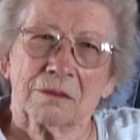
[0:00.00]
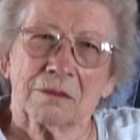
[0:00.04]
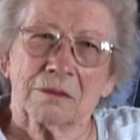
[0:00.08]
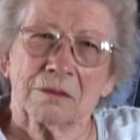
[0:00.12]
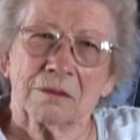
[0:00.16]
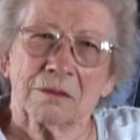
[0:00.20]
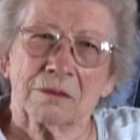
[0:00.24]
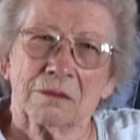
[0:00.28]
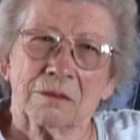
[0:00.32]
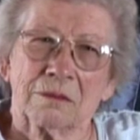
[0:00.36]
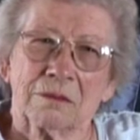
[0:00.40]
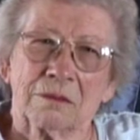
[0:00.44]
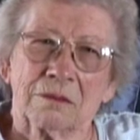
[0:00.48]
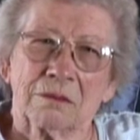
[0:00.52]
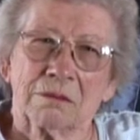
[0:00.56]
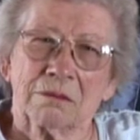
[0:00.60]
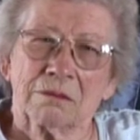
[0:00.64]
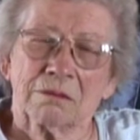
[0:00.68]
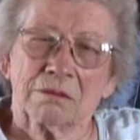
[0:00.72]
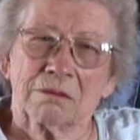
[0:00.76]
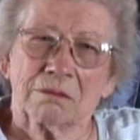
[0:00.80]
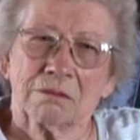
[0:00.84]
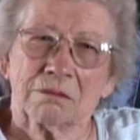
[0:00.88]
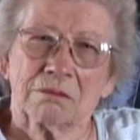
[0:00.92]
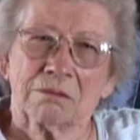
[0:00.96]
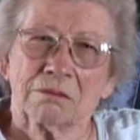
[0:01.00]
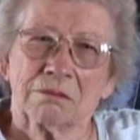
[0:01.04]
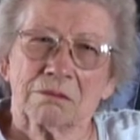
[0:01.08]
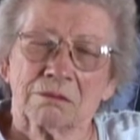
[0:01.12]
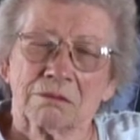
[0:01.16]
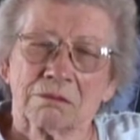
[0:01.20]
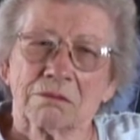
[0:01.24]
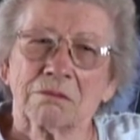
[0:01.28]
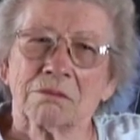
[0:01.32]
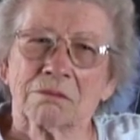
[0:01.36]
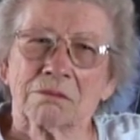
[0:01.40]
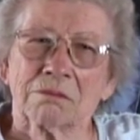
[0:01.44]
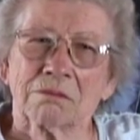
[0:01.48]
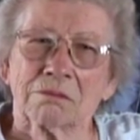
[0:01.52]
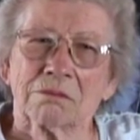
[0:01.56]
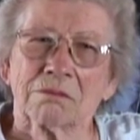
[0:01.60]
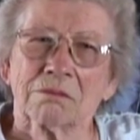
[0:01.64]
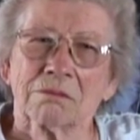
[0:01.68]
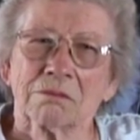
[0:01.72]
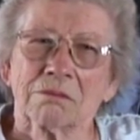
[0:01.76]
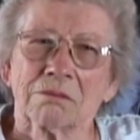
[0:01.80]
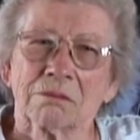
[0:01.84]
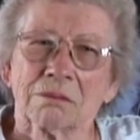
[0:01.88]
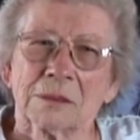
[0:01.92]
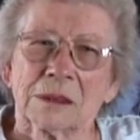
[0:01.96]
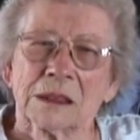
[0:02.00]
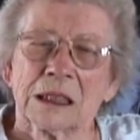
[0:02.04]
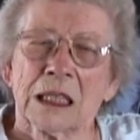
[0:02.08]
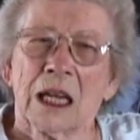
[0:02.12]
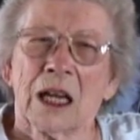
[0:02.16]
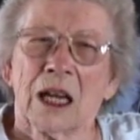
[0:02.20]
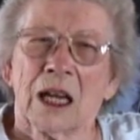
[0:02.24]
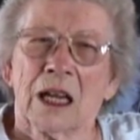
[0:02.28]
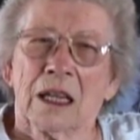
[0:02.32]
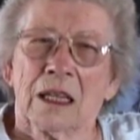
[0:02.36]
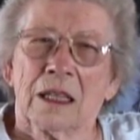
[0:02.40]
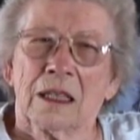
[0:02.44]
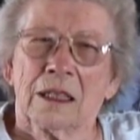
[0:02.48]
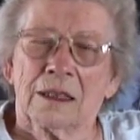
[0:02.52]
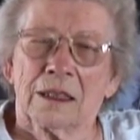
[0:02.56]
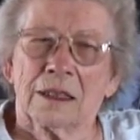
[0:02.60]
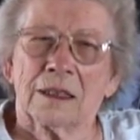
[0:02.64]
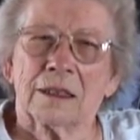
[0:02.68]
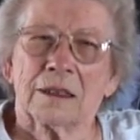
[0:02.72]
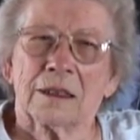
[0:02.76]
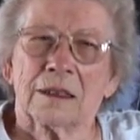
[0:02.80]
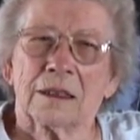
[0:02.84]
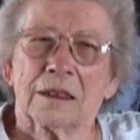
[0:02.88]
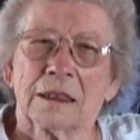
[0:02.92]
when you were eight, and, mm-hmm. and your parents were members.